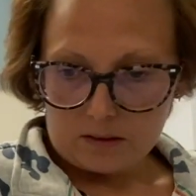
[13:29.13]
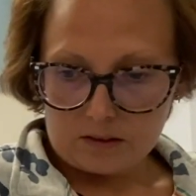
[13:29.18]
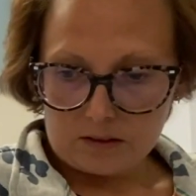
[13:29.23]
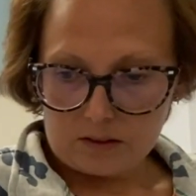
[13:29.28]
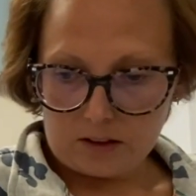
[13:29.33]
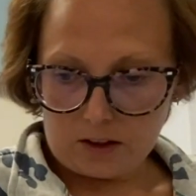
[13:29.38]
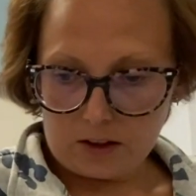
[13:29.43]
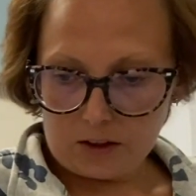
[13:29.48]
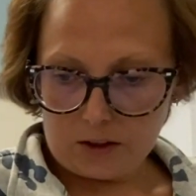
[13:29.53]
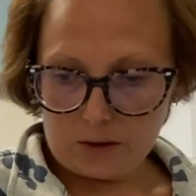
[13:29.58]

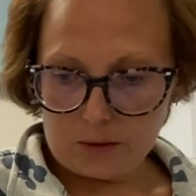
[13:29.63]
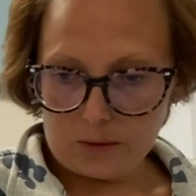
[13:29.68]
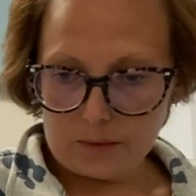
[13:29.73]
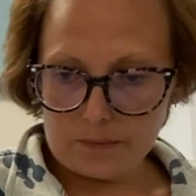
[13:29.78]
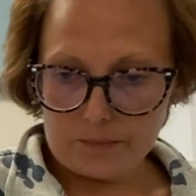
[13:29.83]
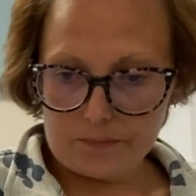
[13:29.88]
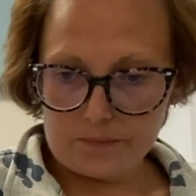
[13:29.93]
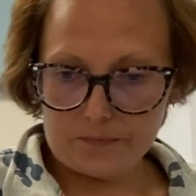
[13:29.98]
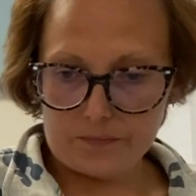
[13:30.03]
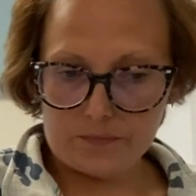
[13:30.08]
So,
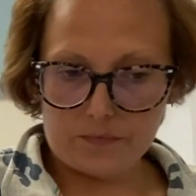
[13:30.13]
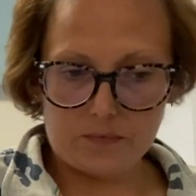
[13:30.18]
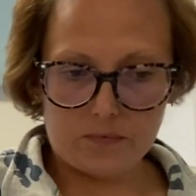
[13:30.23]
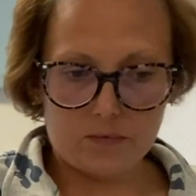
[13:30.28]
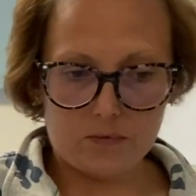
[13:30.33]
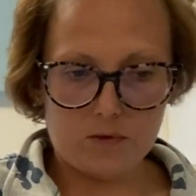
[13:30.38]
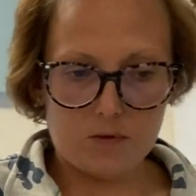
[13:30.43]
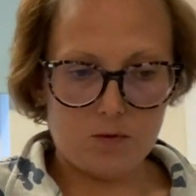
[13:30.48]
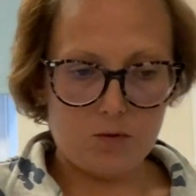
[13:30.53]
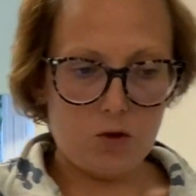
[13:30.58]

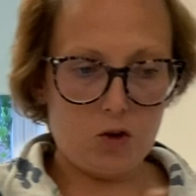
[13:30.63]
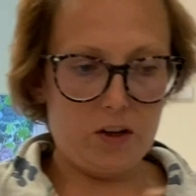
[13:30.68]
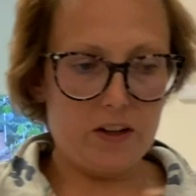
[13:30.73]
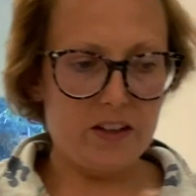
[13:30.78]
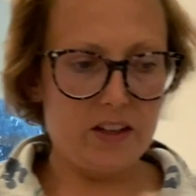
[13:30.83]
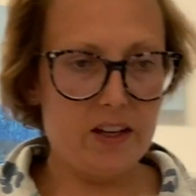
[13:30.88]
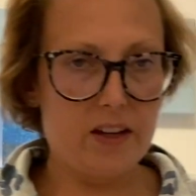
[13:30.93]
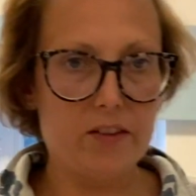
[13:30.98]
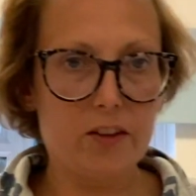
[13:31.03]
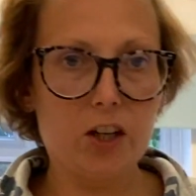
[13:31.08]
right,
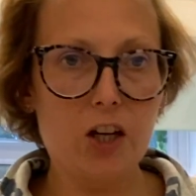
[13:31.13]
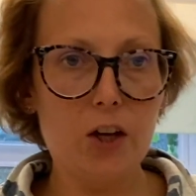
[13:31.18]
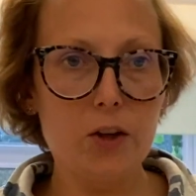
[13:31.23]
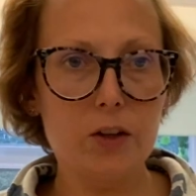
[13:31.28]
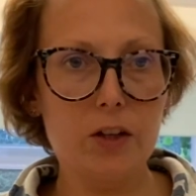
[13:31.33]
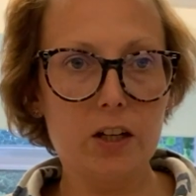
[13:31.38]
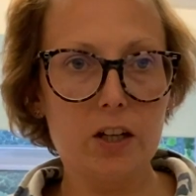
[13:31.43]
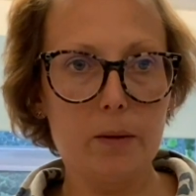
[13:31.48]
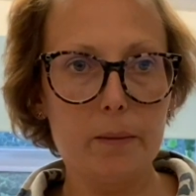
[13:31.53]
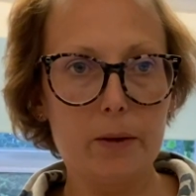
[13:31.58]
yeah, the
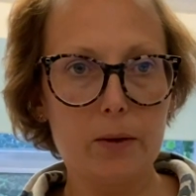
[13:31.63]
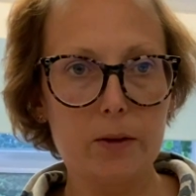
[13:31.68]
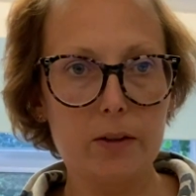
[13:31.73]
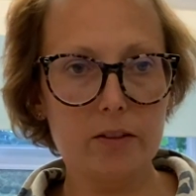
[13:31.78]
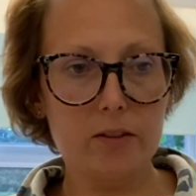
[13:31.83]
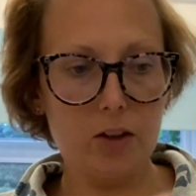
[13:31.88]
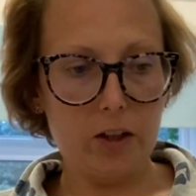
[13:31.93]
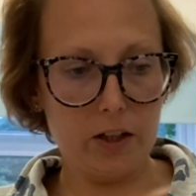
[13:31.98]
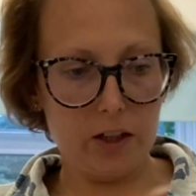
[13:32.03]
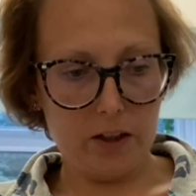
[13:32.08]
coconut milk
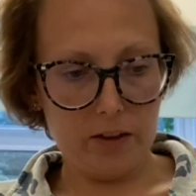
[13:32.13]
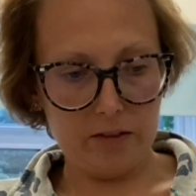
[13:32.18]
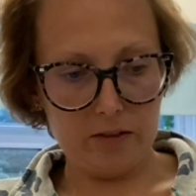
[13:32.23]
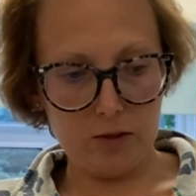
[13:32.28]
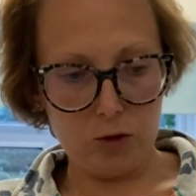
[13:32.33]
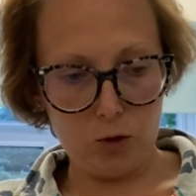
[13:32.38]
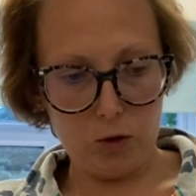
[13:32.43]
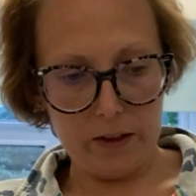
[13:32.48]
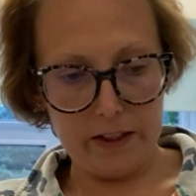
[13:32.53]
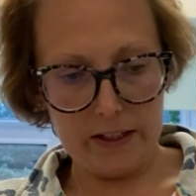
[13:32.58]
is like a
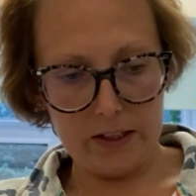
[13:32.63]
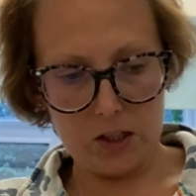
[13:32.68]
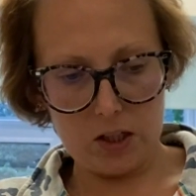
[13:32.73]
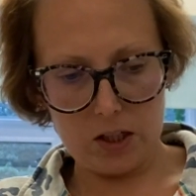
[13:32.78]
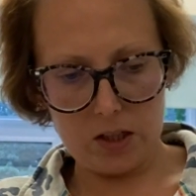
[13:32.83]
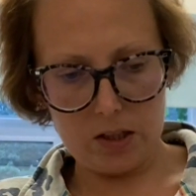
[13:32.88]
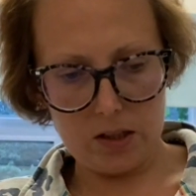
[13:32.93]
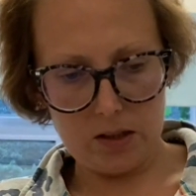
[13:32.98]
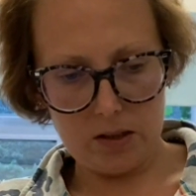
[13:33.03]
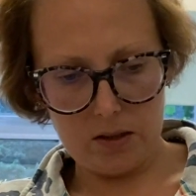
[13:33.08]
solid,
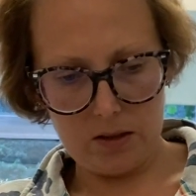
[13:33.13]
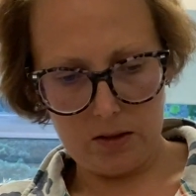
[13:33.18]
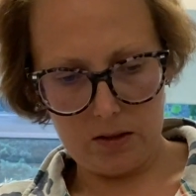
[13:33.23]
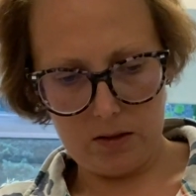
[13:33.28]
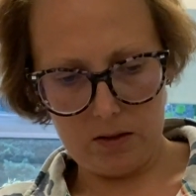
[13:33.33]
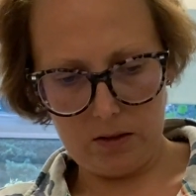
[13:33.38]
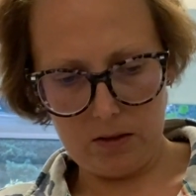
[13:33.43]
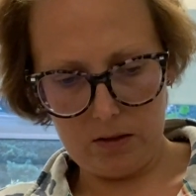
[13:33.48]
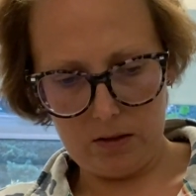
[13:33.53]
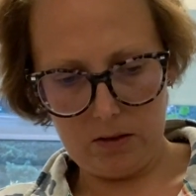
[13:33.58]

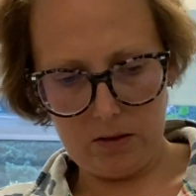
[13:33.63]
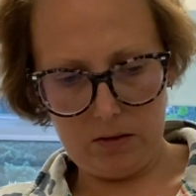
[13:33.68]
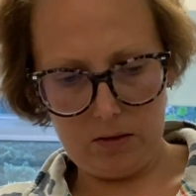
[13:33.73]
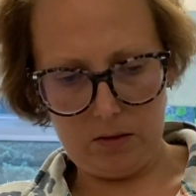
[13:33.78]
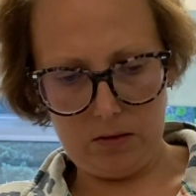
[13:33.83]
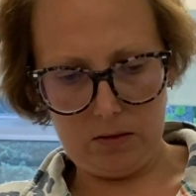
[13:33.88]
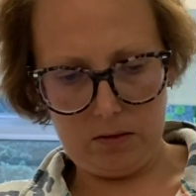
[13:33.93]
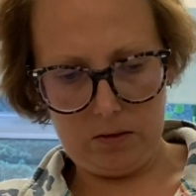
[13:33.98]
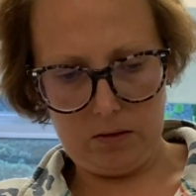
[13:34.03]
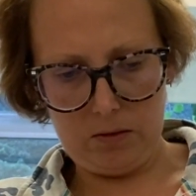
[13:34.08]

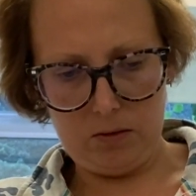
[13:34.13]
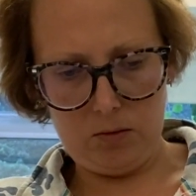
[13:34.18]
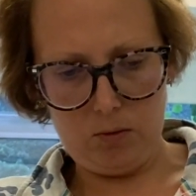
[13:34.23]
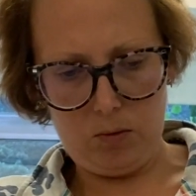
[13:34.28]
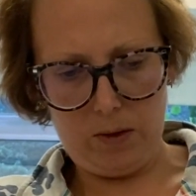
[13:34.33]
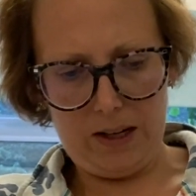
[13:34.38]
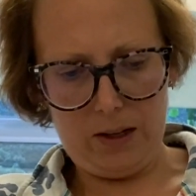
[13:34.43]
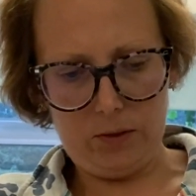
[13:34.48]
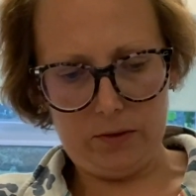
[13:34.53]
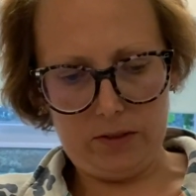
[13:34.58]
oh
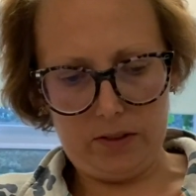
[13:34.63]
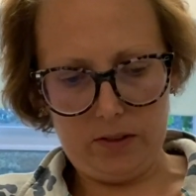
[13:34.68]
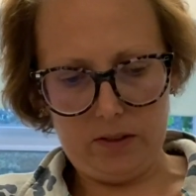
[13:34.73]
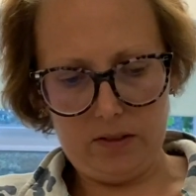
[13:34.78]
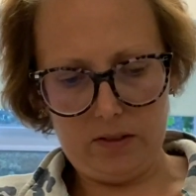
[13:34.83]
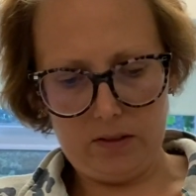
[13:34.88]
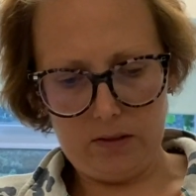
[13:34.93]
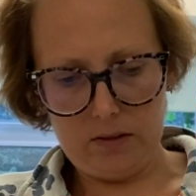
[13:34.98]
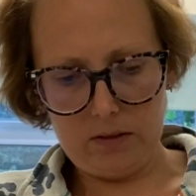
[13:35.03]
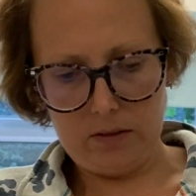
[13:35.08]

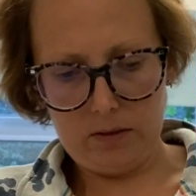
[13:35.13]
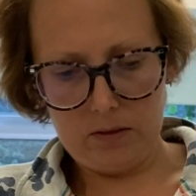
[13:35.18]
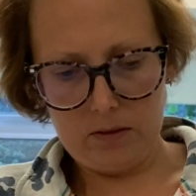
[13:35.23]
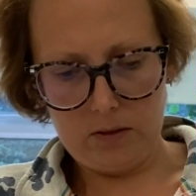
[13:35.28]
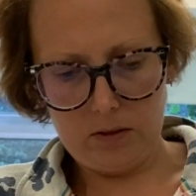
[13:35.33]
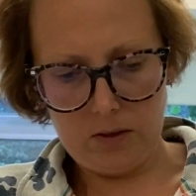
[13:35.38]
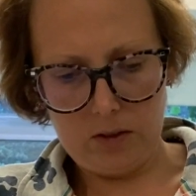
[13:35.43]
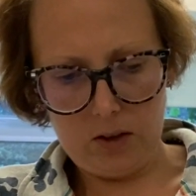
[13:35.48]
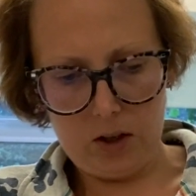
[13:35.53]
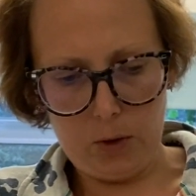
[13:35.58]
wowzers,
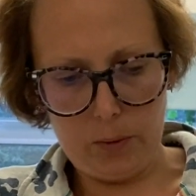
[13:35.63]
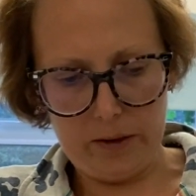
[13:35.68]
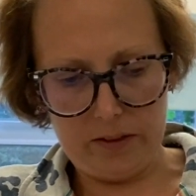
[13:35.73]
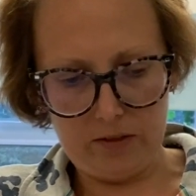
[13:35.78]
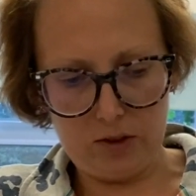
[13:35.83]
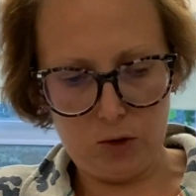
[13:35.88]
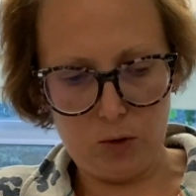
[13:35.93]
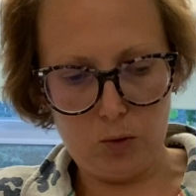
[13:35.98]
oh it's